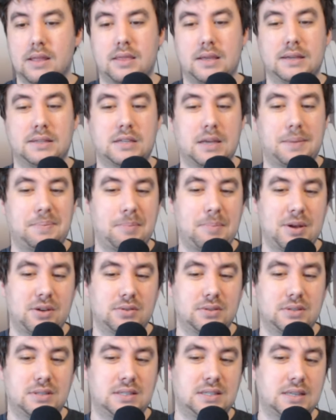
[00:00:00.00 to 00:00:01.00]
It's up about
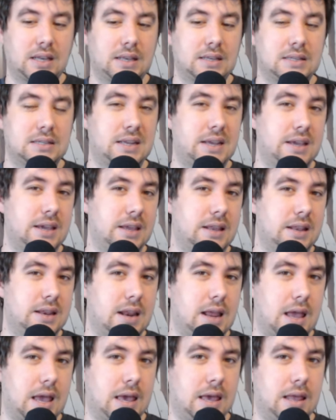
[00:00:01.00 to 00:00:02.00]
16
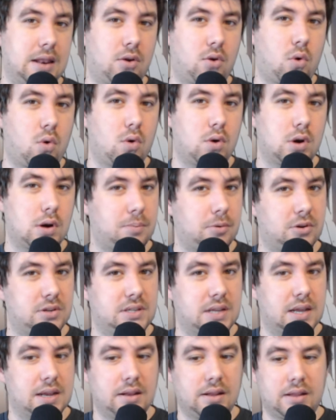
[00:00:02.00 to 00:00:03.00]
and a quarter
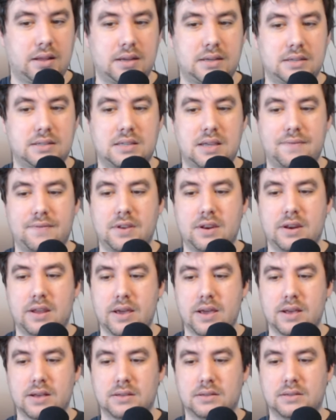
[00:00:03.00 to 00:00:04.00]
percent in the last seven
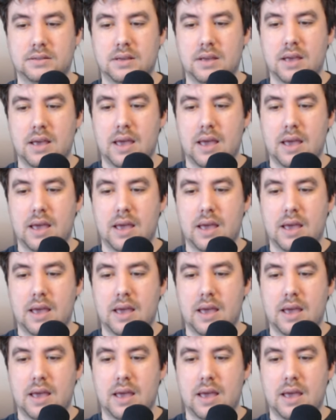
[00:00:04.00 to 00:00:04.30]
days.